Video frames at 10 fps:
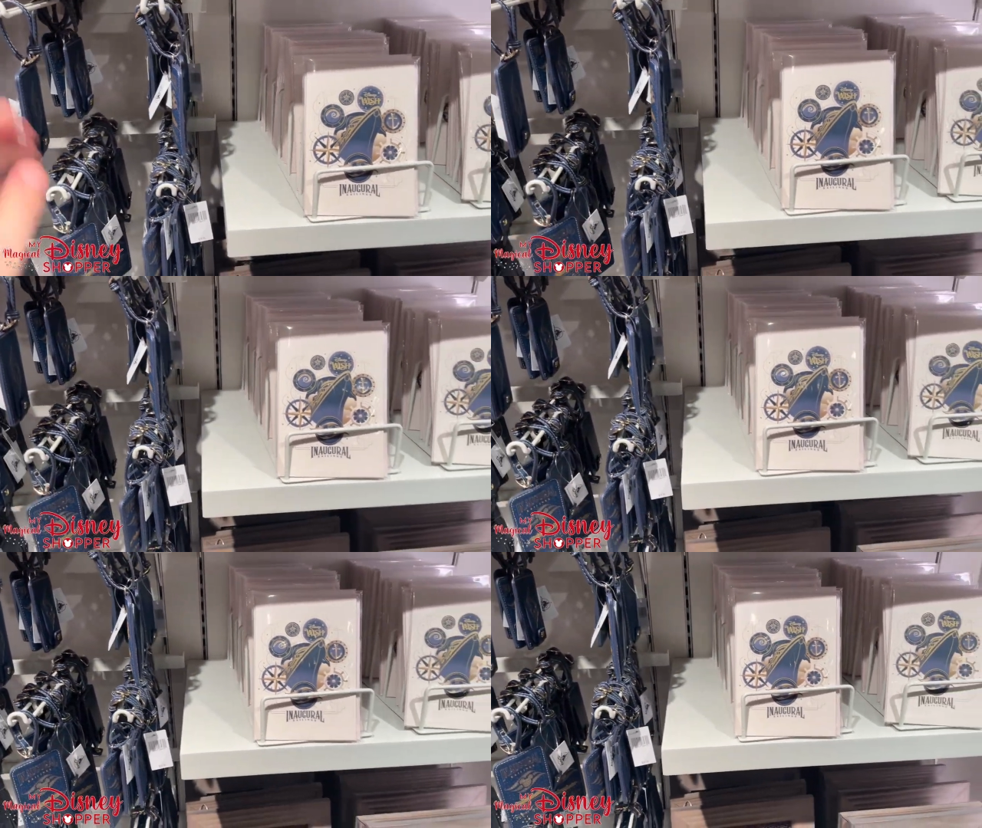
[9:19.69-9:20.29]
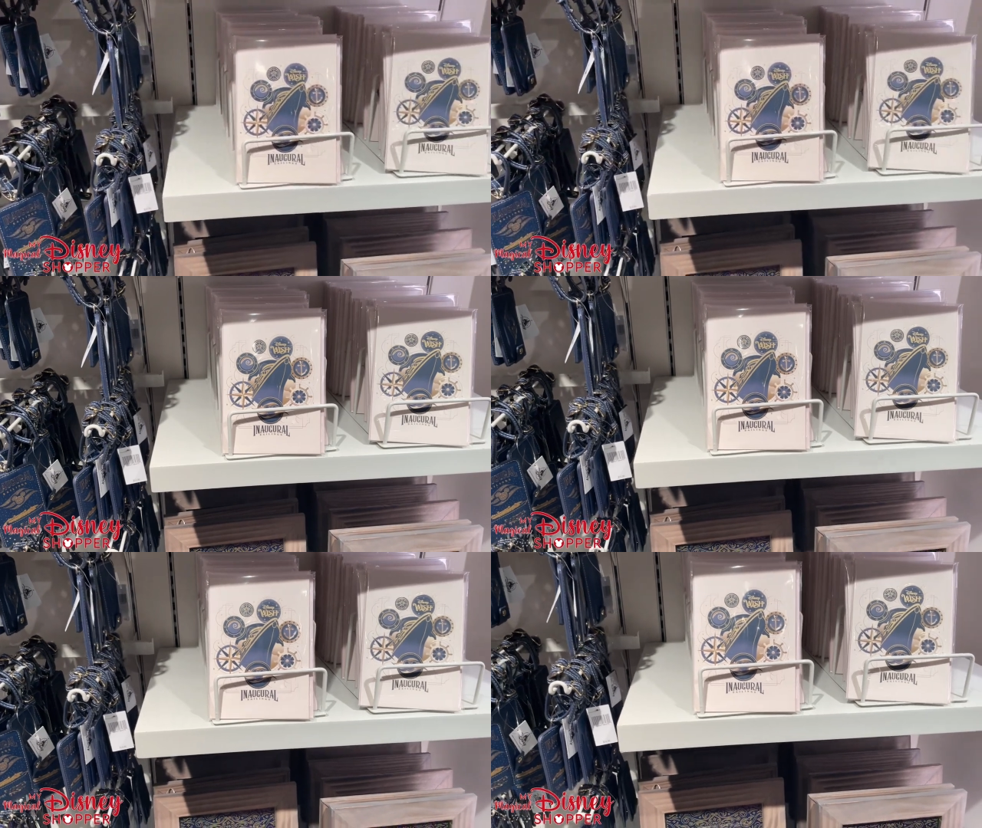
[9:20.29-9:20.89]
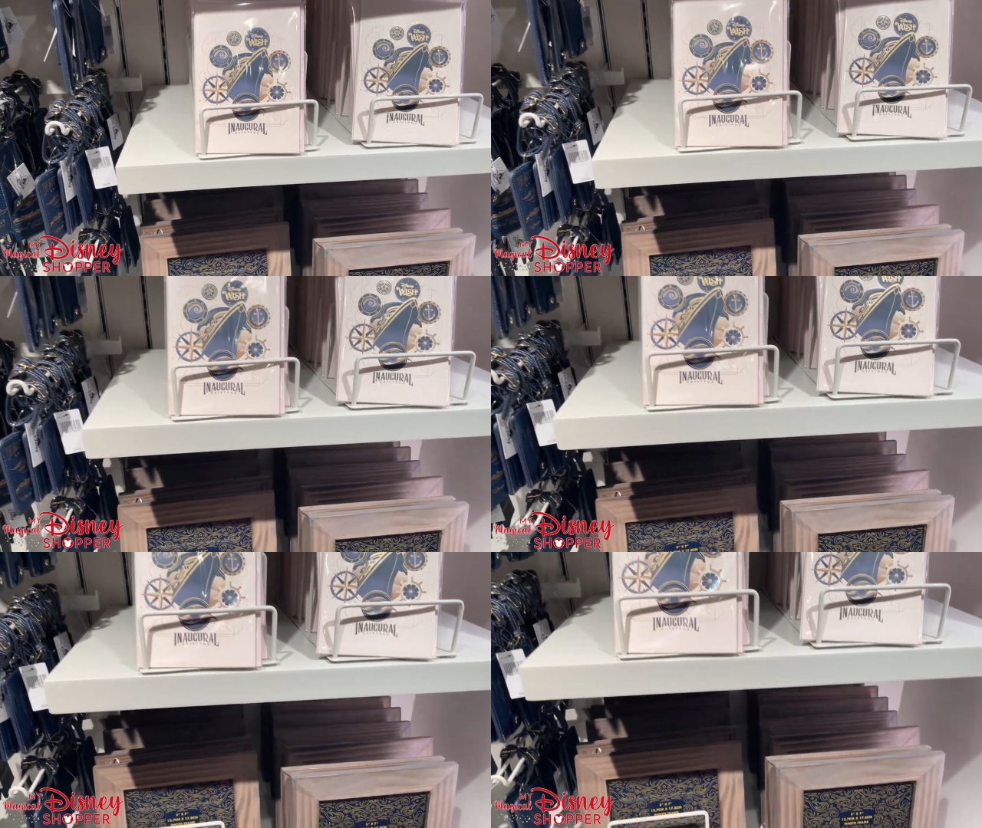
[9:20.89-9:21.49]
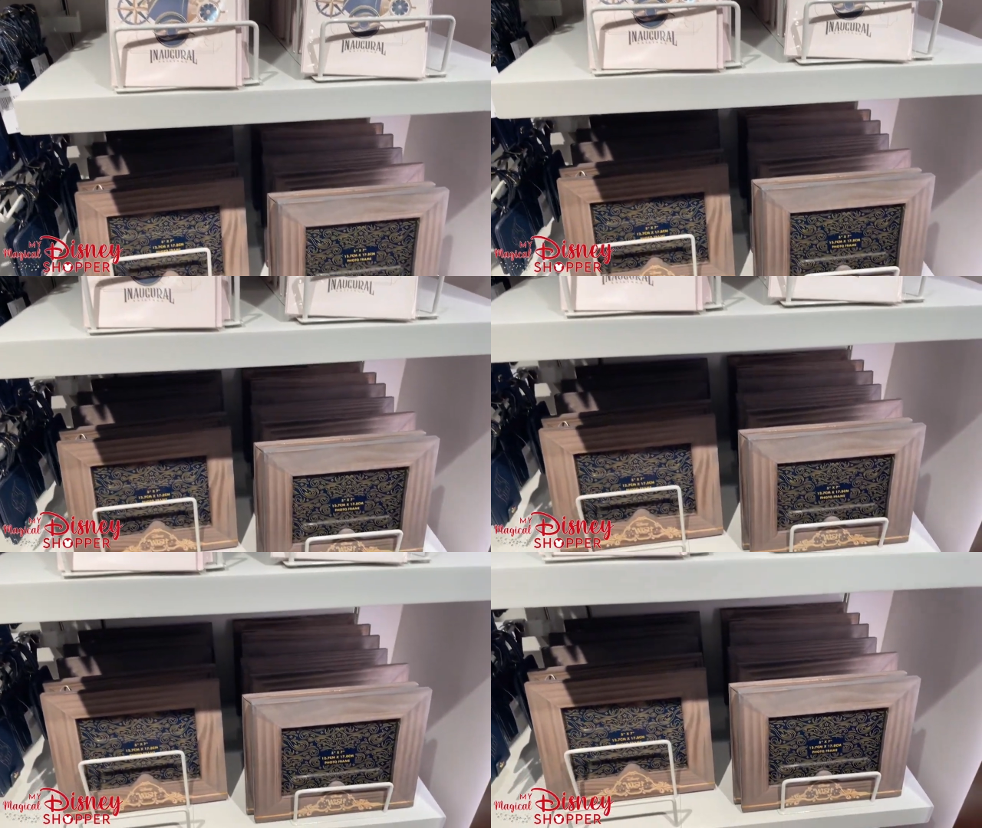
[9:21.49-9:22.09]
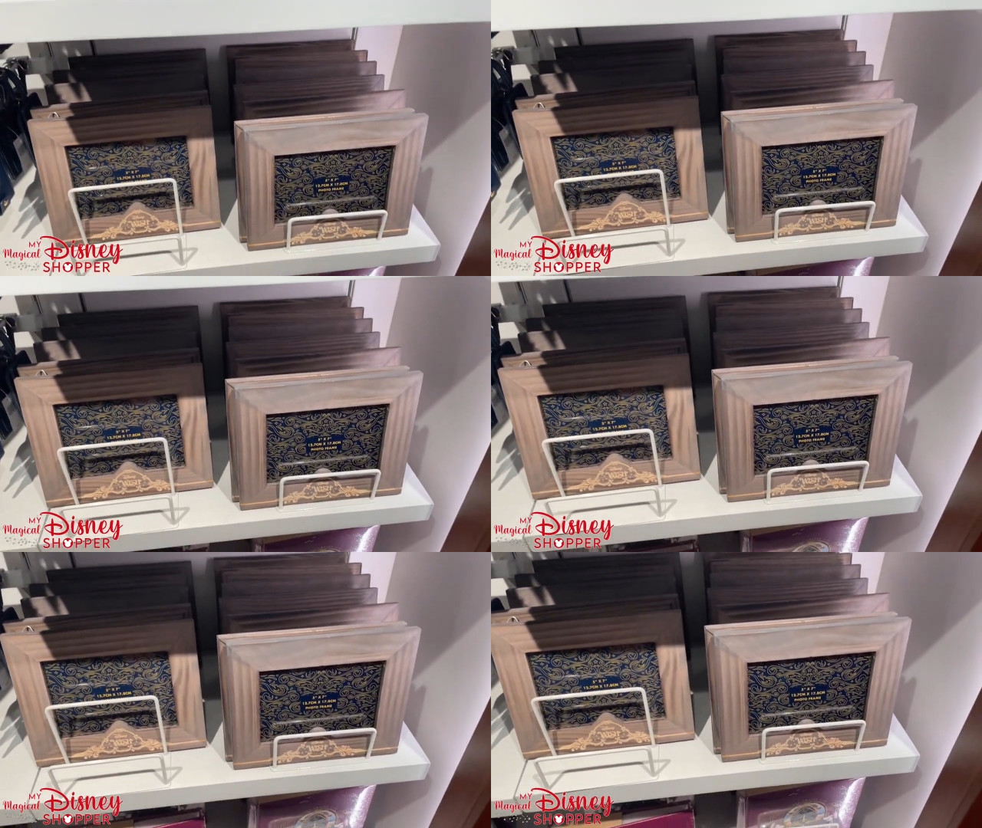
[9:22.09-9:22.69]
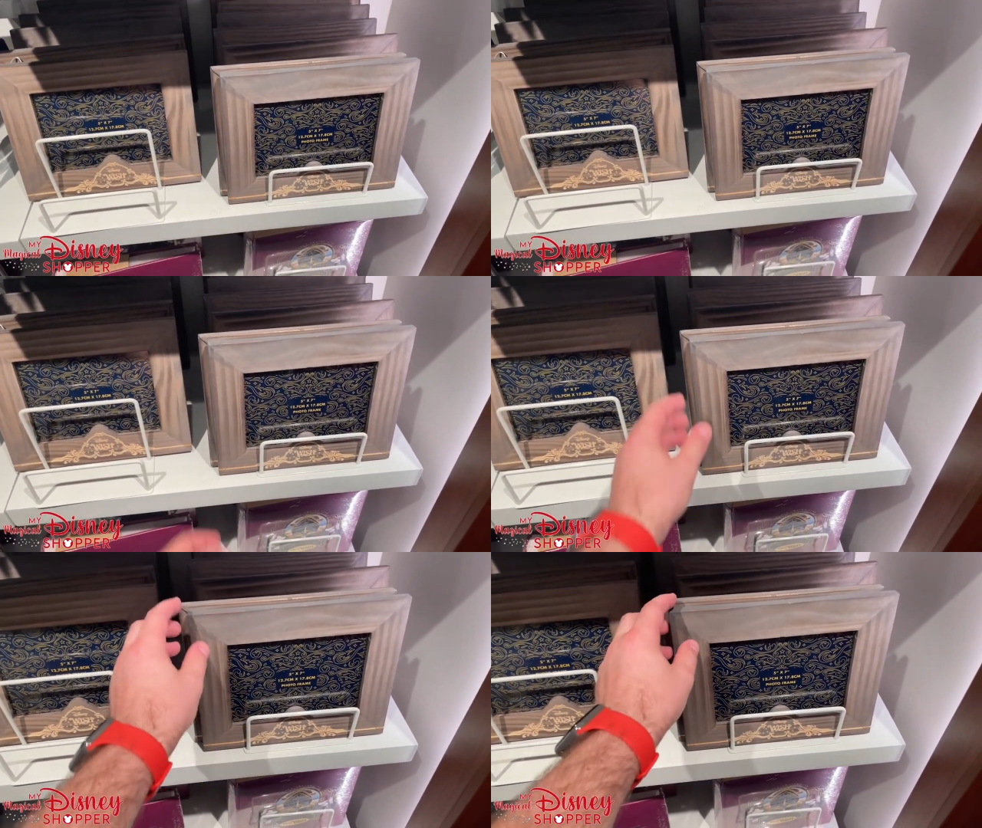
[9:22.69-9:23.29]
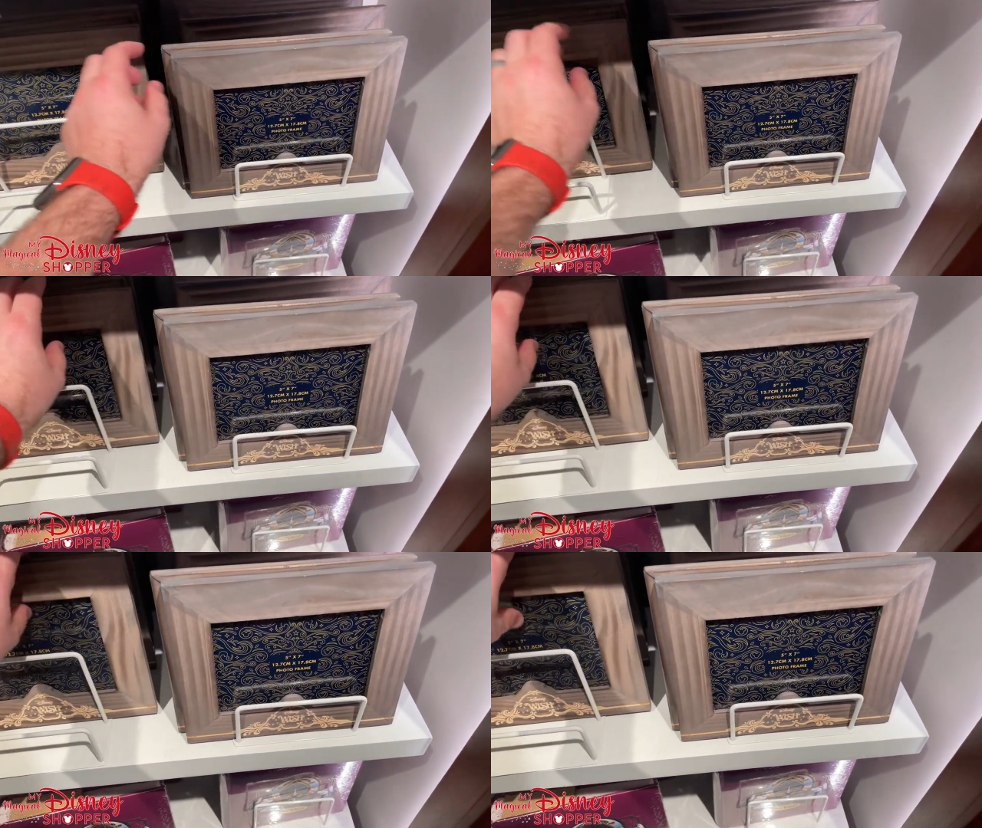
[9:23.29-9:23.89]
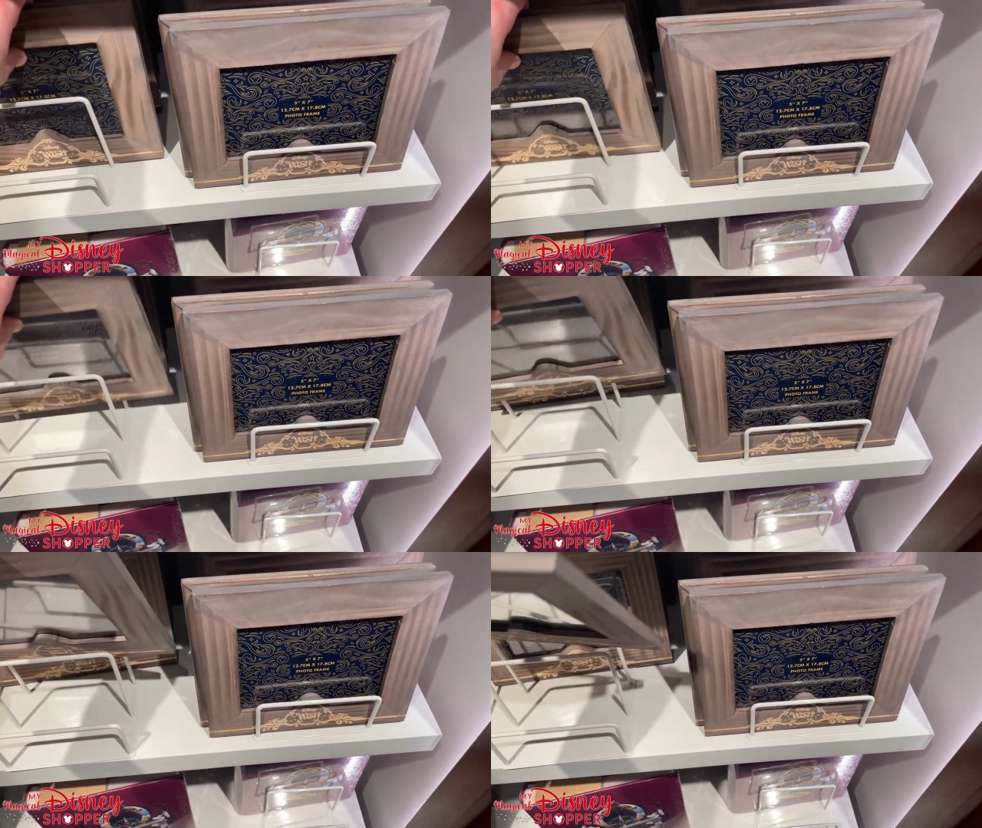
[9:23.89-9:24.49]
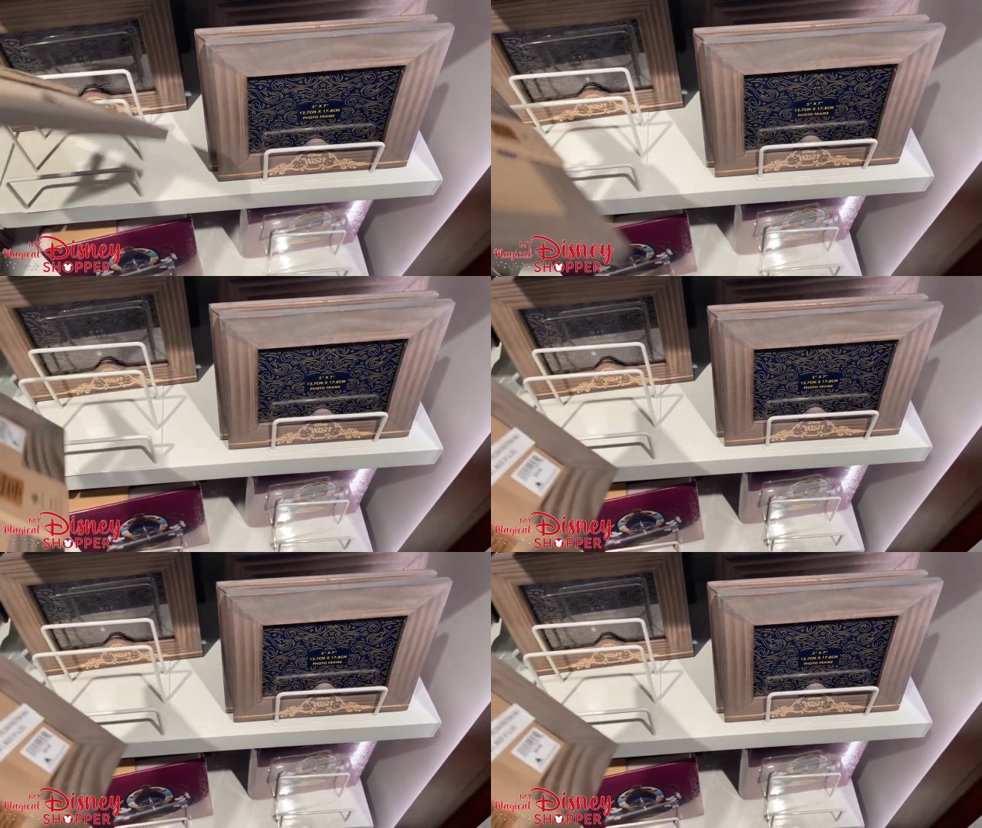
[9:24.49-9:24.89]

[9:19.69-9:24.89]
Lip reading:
[unreadable: no face in view]